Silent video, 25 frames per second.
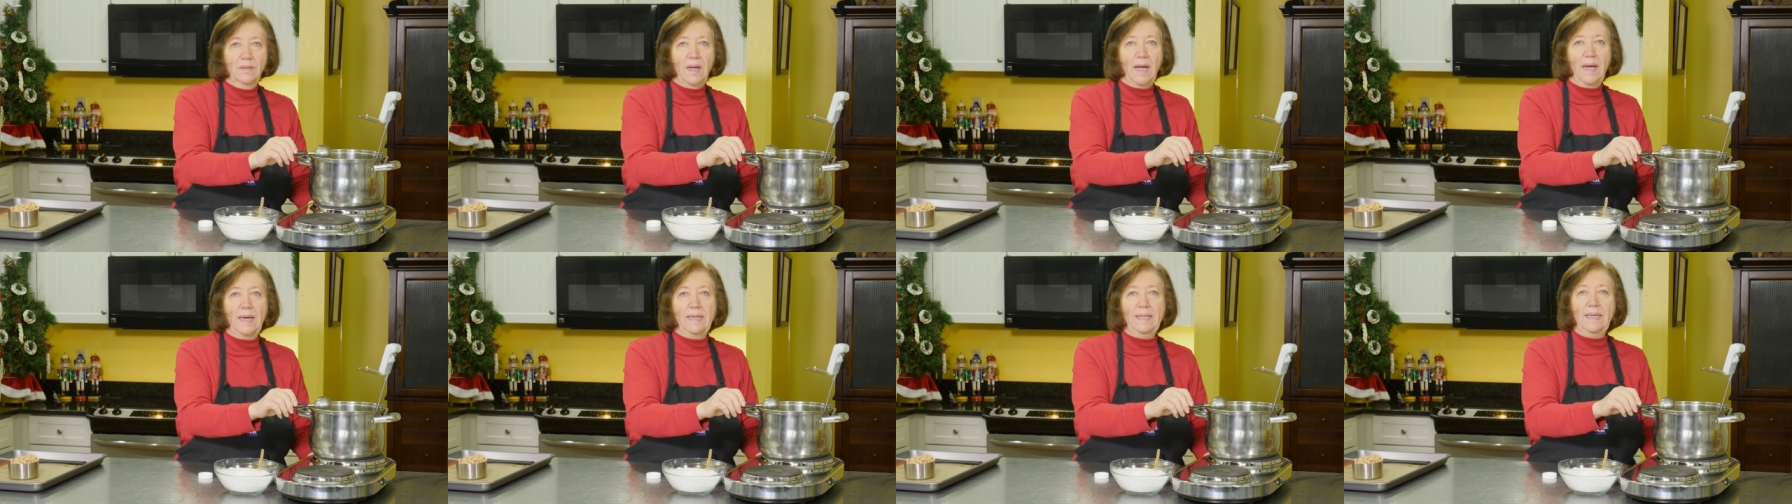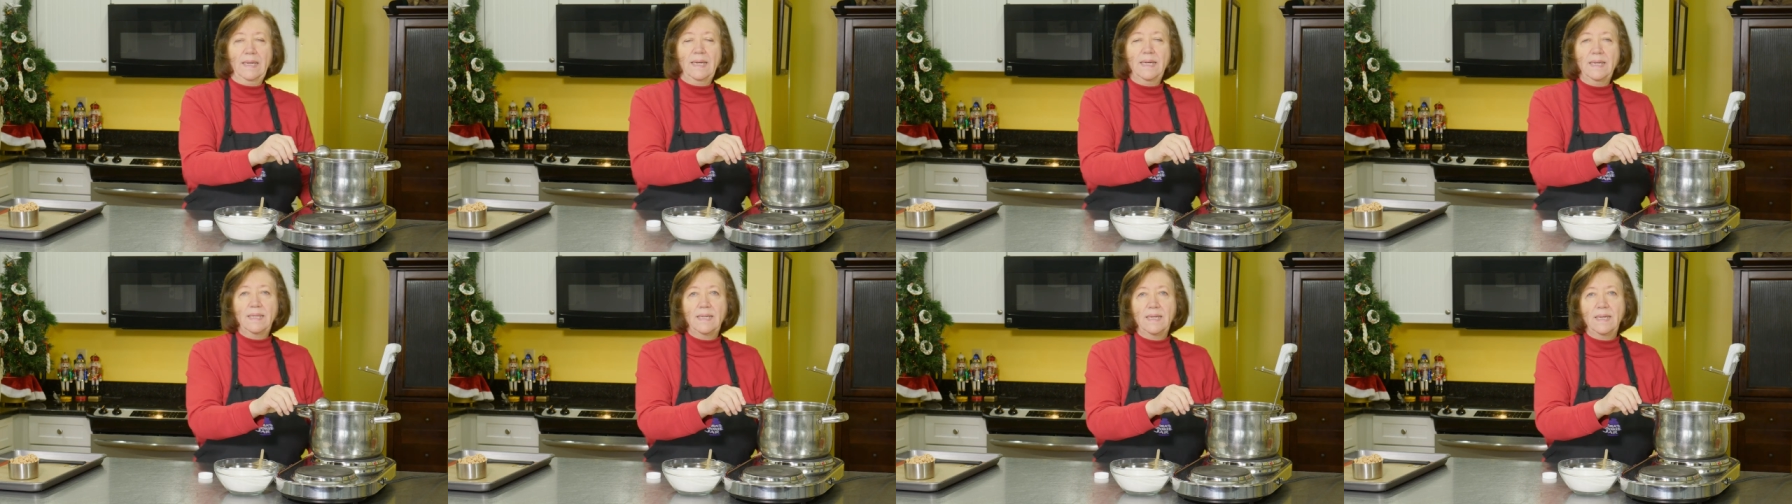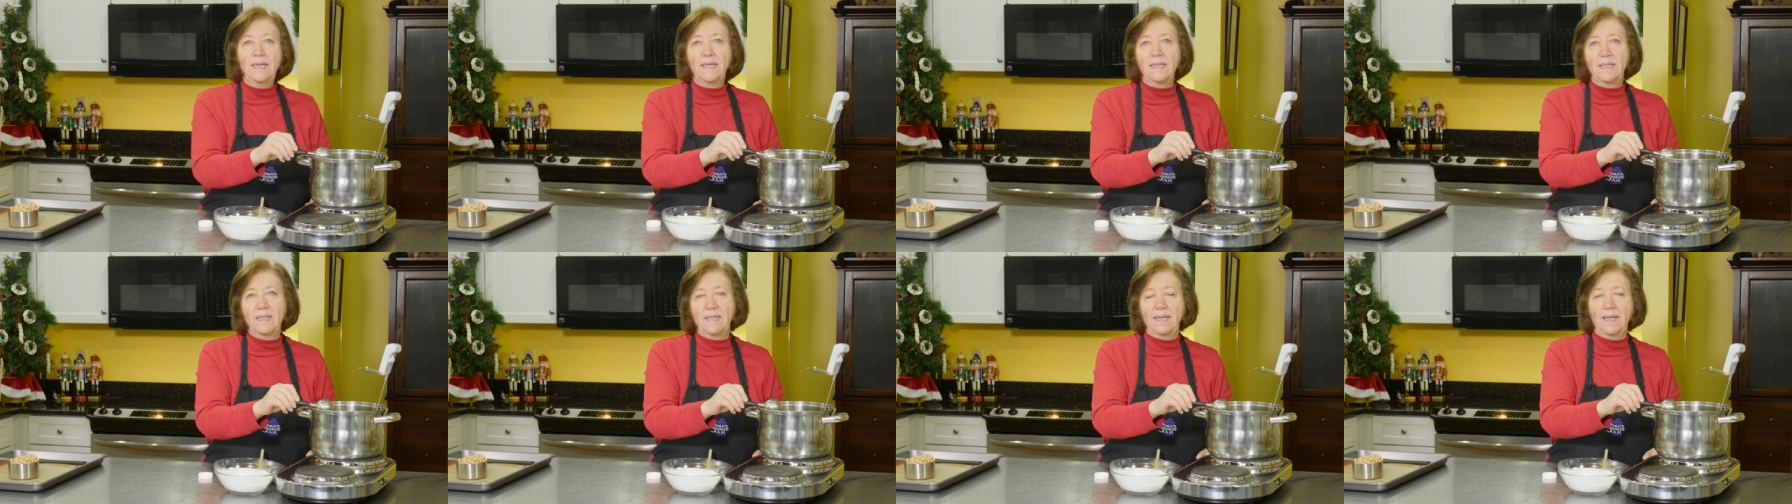I need
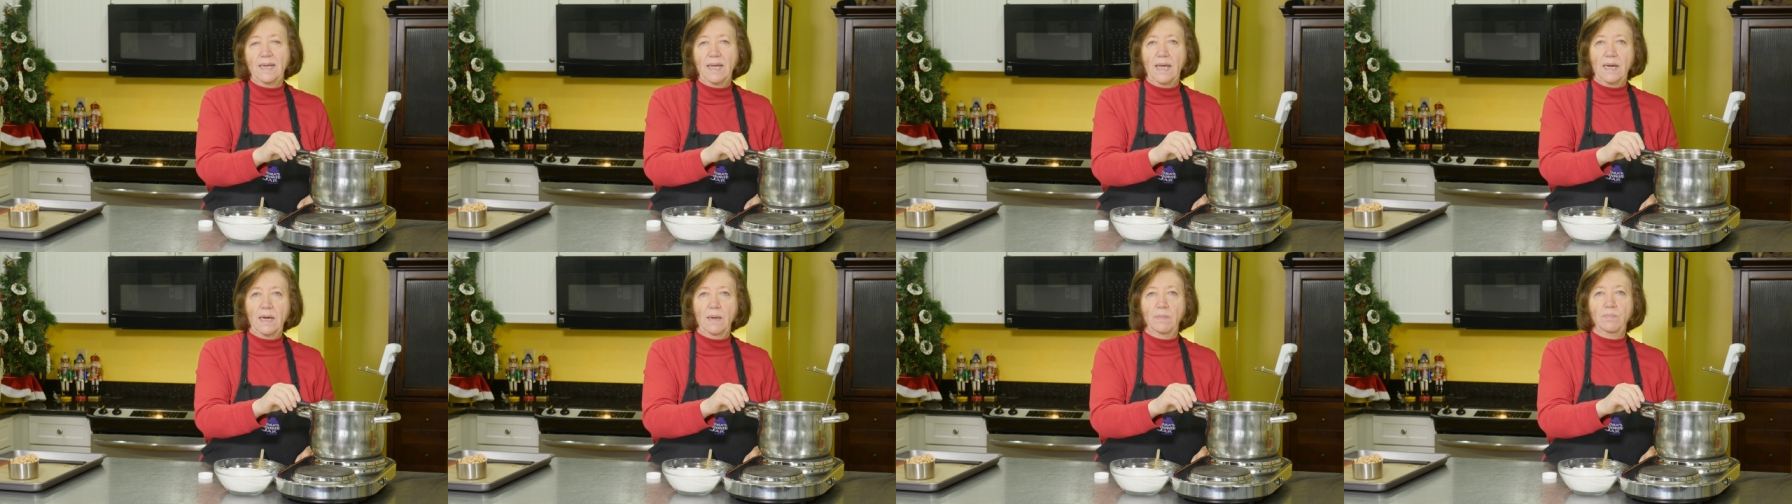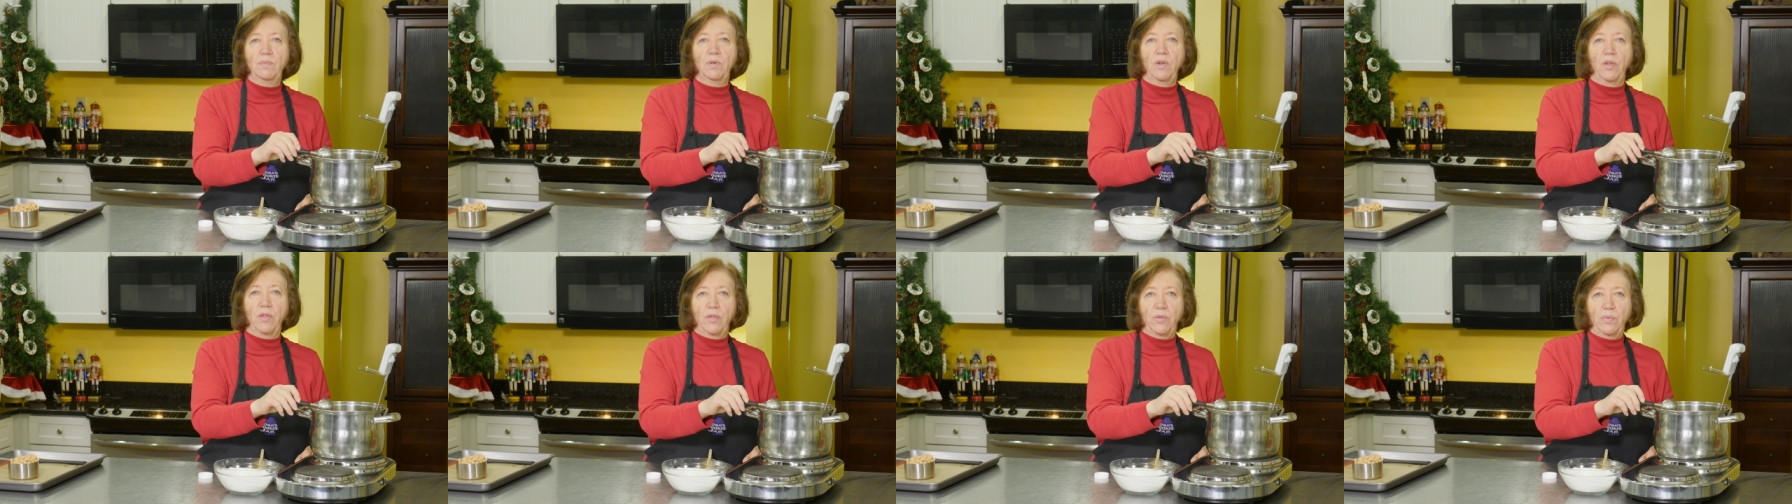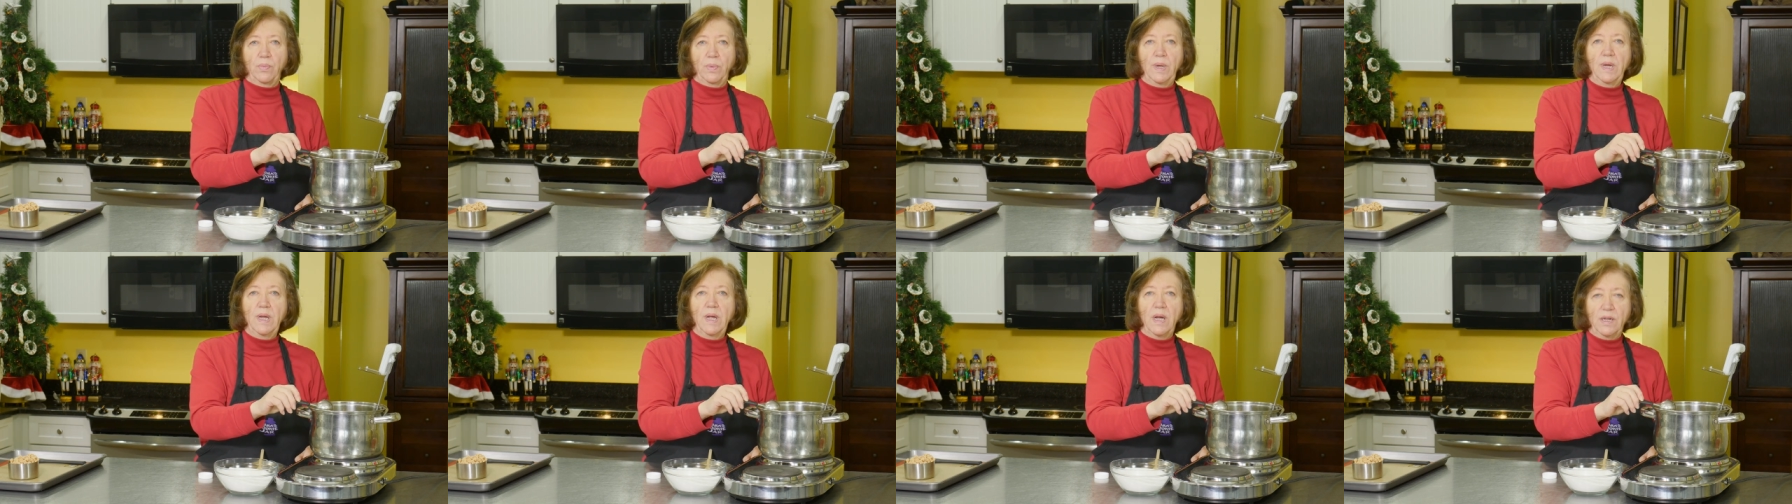it to get up to
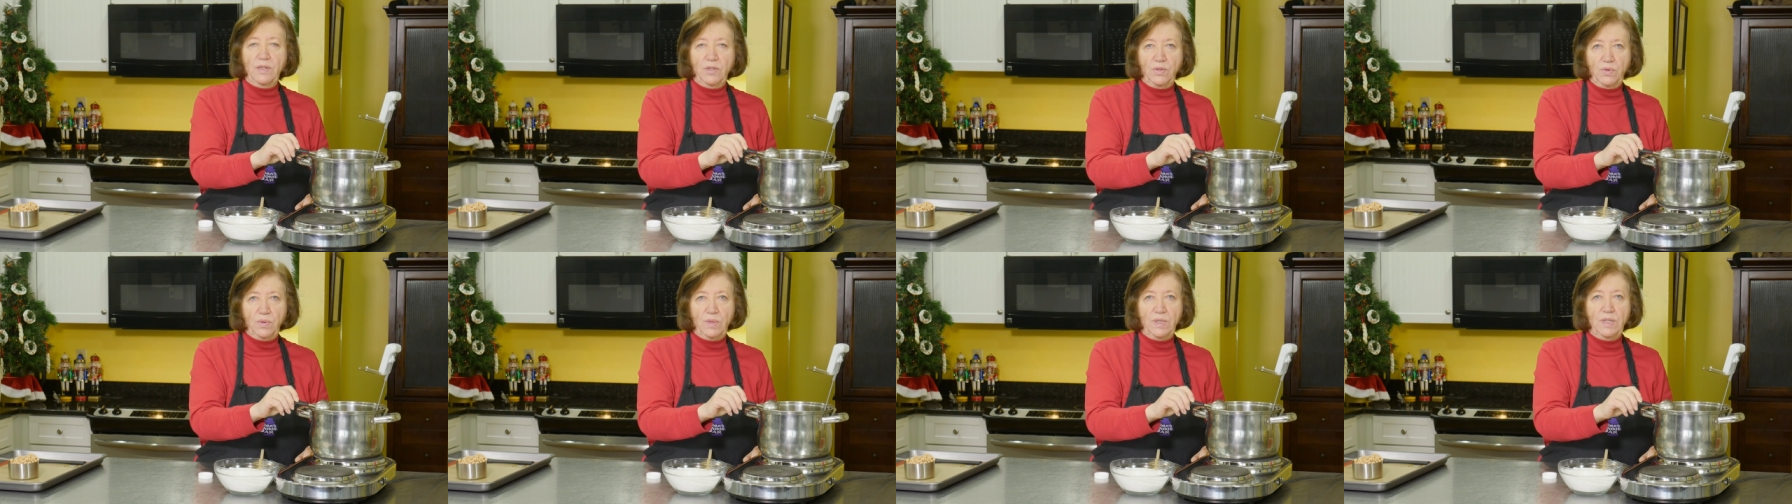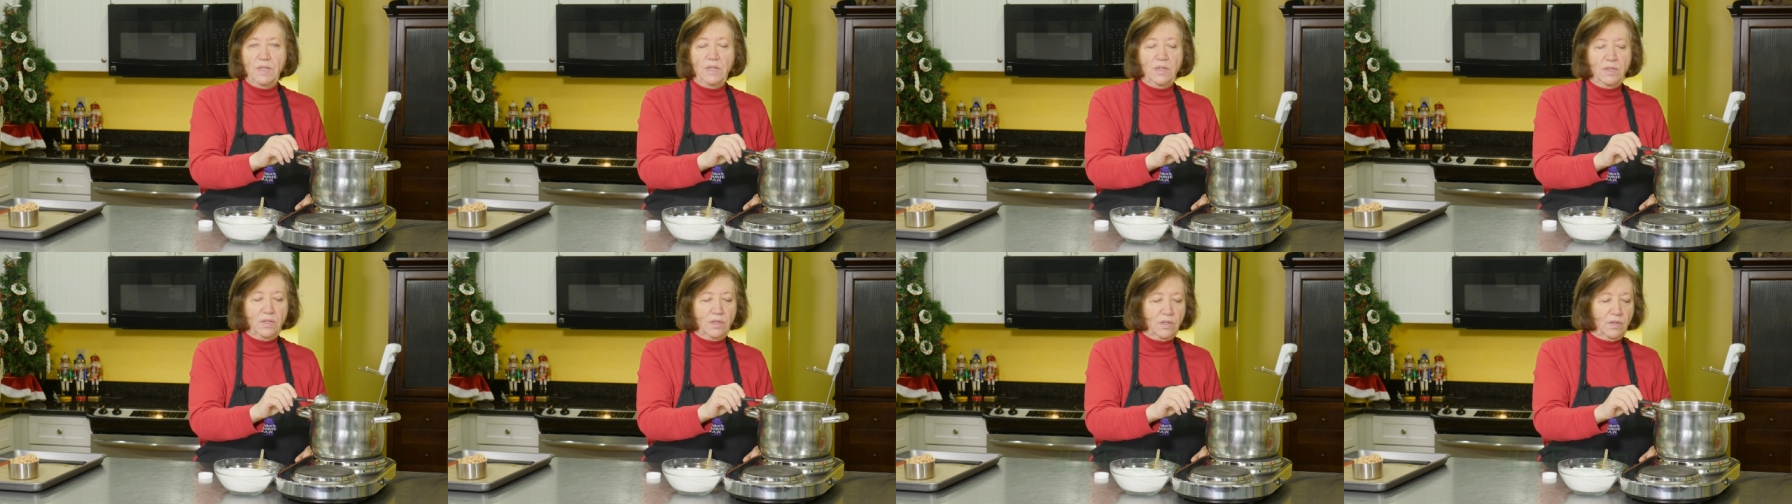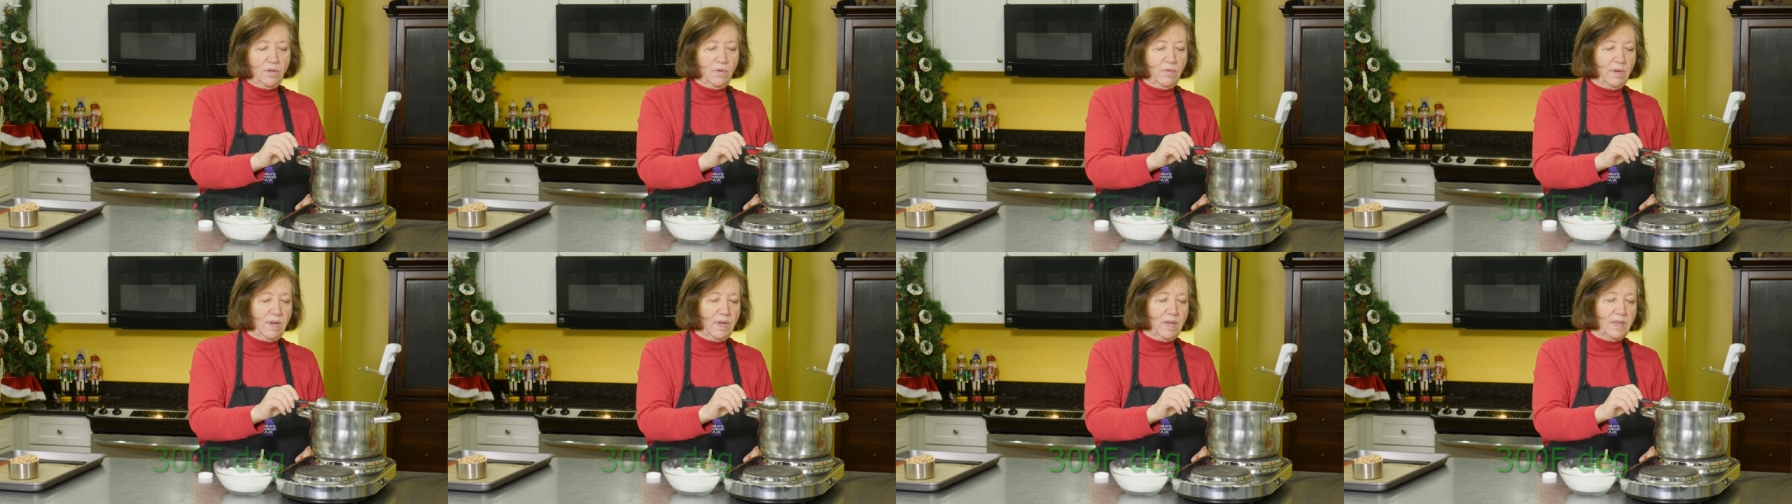300
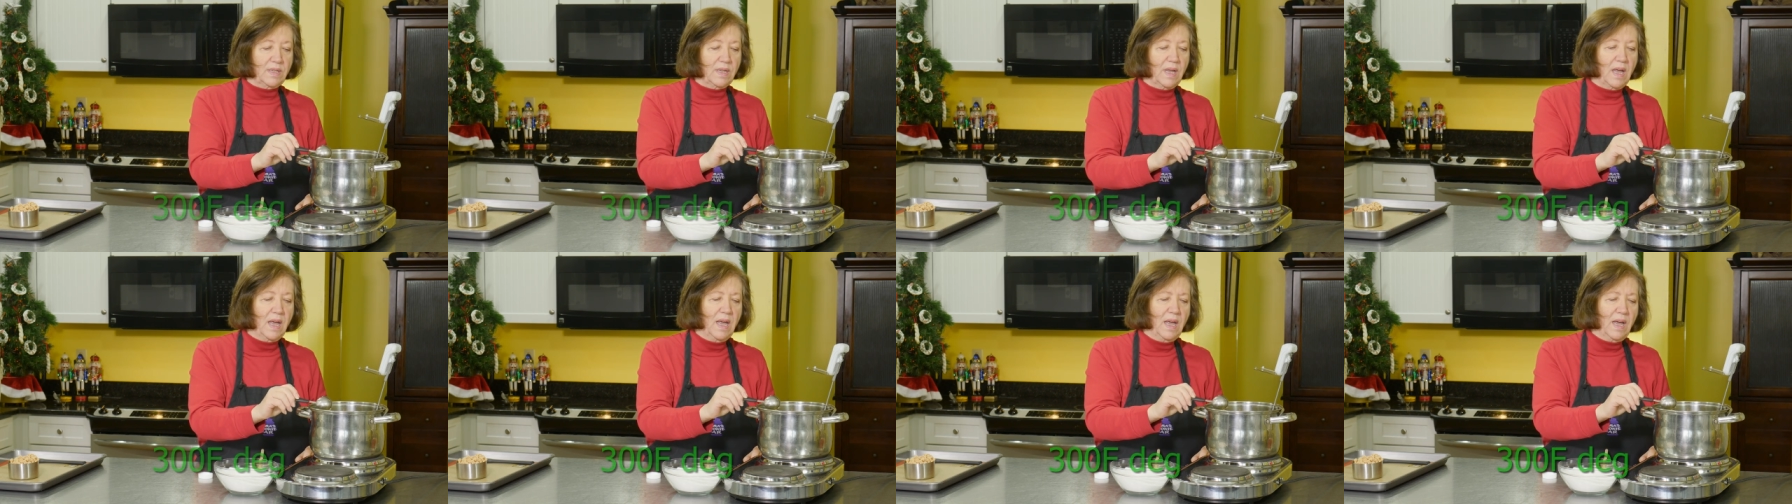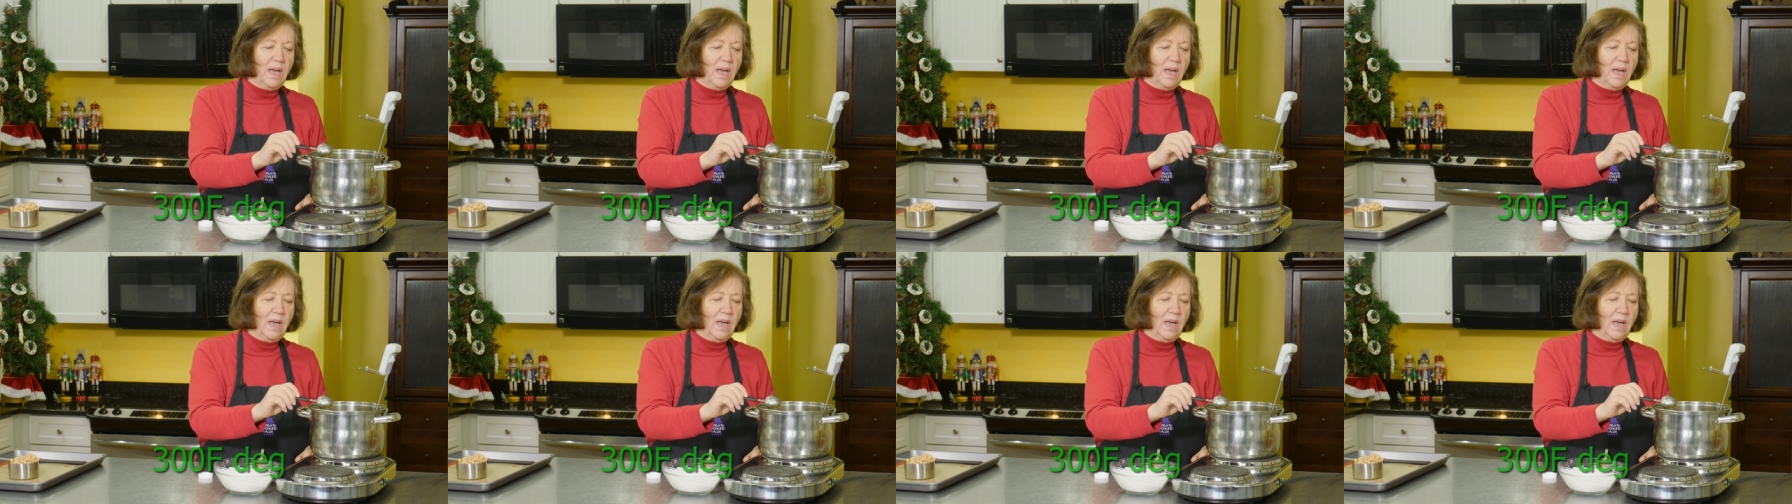degrees.